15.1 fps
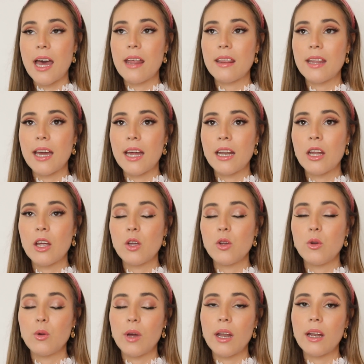and then
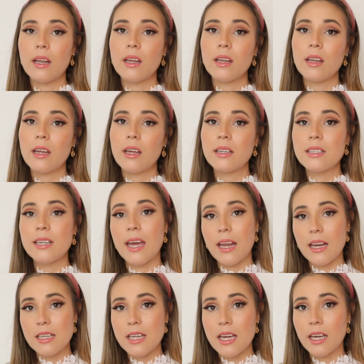you can
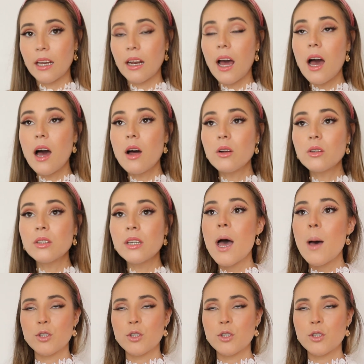get it taken out.